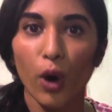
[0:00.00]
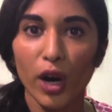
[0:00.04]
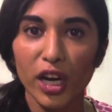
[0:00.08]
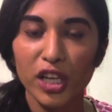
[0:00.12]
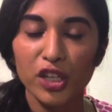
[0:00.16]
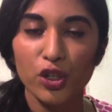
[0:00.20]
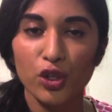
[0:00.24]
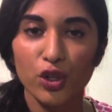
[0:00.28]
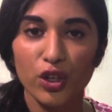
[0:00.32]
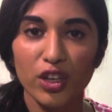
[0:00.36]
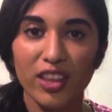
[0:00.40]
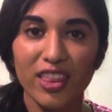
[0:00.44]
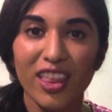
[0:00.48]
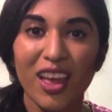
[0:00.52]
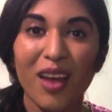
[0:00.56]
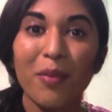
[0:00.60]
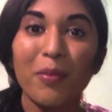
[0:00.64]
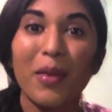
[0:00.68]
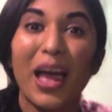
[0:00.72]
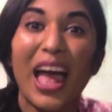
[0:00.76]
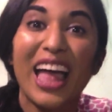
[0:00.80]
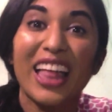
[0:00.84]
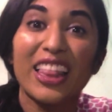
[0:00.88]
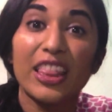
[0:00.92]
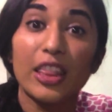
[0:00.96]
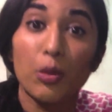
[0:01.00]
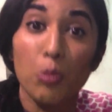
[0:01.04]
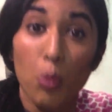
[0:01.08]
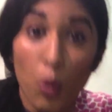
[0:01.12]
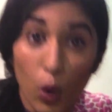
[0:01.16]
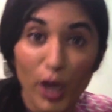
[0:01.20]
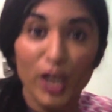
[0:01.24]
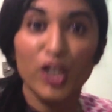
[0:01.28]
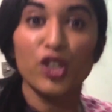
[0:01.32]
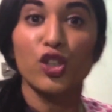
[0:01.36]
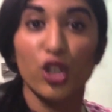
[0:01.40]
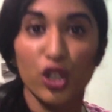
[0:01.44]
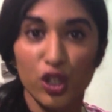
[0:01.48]
moisture in them and the
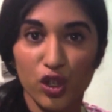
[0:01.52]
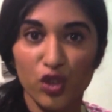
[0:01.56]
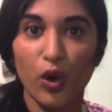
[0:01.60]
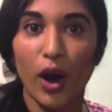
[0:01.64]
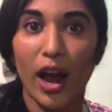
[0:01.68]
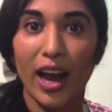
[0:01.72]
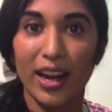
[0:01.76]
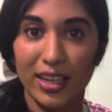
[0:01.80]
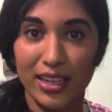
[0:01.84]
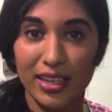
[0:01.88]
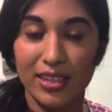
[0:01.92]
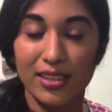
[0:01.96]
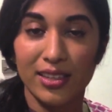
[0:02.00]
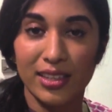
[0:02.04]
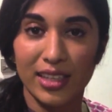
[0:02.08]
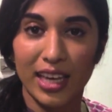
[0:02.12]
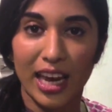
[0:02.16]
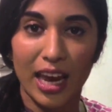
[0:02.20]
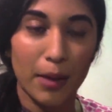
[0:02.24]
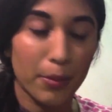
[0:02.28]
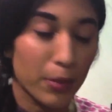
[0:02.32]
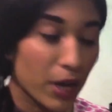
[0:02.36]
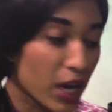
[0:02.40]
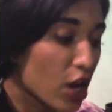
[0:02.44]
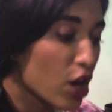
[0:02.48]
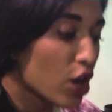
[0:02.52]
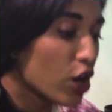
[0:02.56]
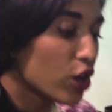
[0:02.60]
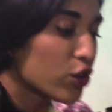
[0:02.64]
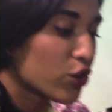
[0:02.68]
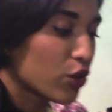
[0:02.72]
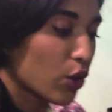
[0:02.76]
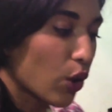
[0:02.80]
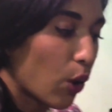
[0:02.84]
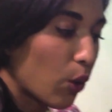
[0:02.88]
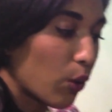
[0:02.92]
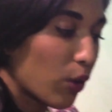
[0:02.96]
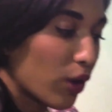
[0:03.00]
moisture is trying to escape.
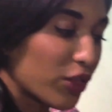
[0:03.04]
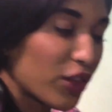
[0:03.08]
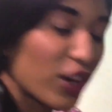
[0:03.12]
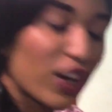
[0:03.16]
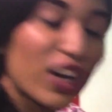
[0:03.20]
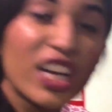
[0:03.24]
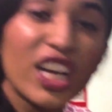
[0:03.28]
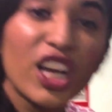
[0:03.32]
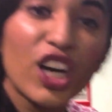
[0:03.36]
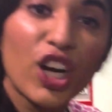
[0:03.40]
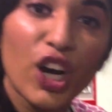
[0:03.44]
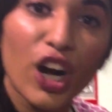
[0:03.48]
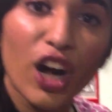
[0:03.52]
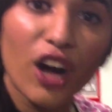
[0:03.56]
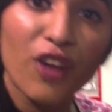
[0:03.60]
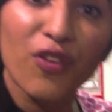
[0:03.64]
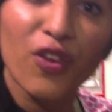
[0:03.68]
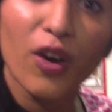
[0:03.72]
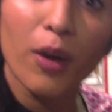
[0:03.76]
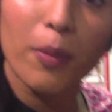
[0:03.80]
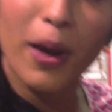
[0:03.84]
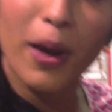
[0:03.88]
So they're going to cook for